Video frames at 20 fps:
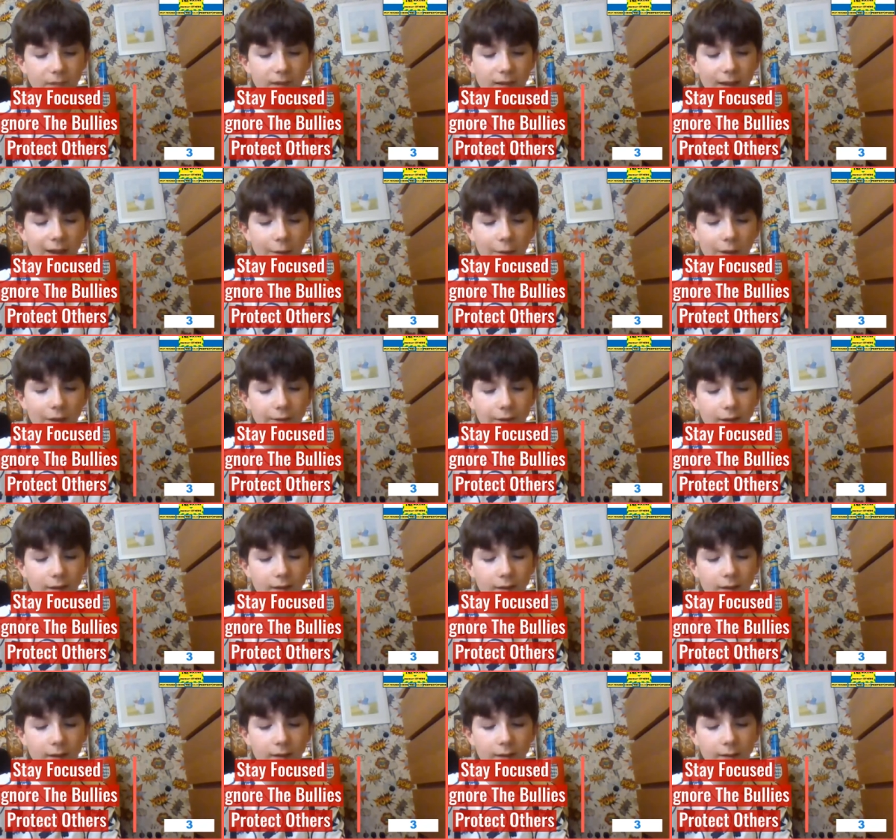However,
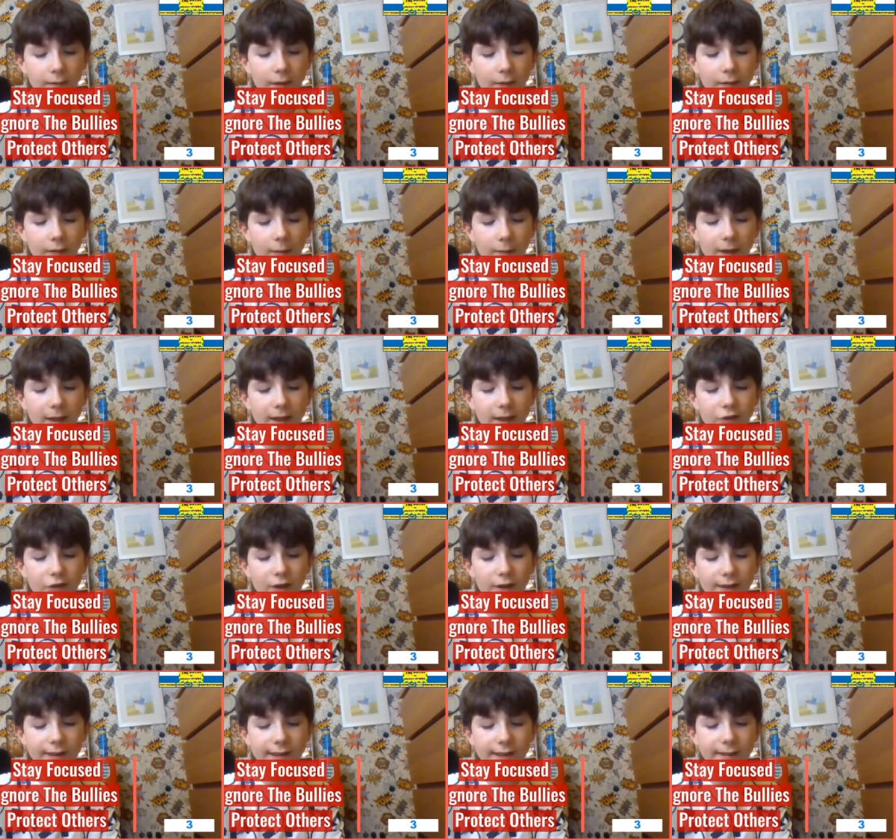there are many
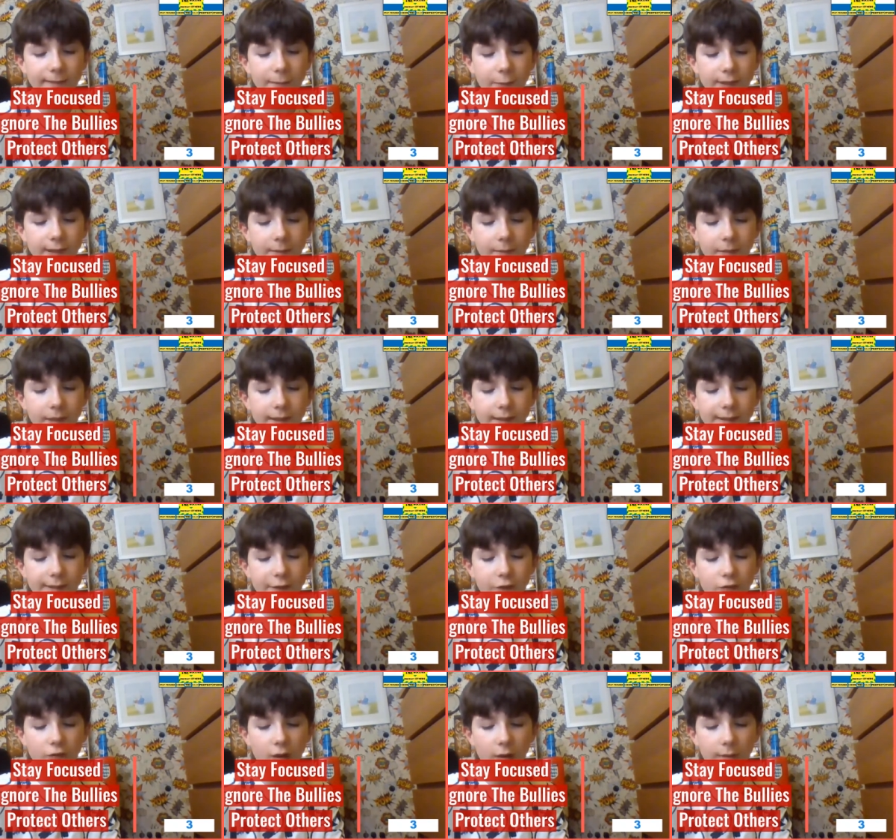chances for siblings
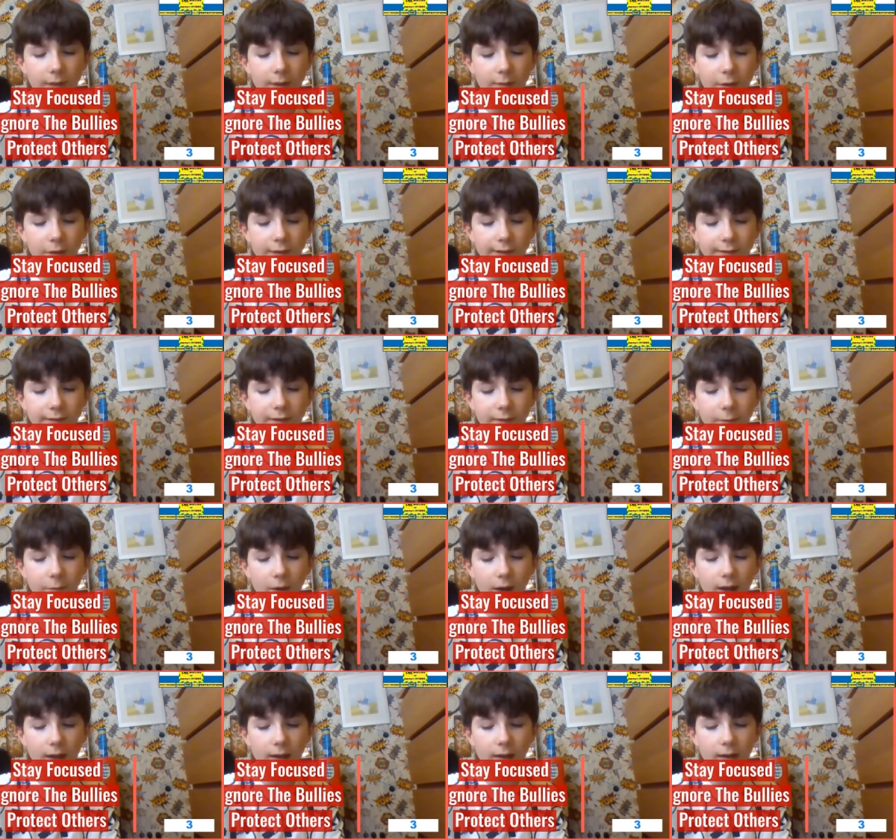to grow in a positive
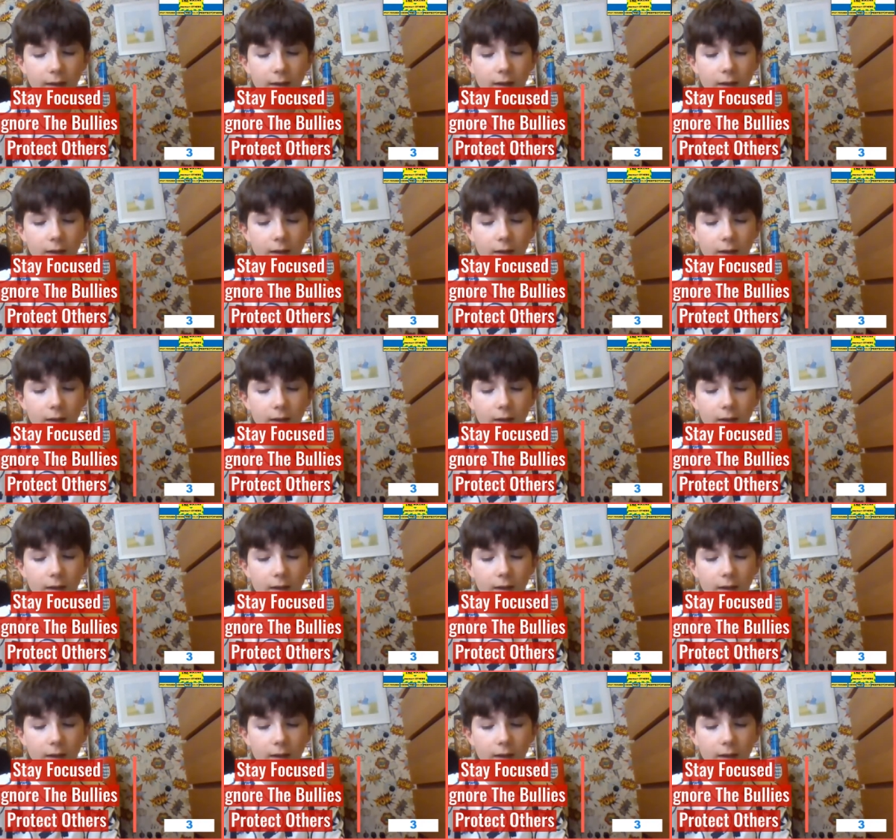way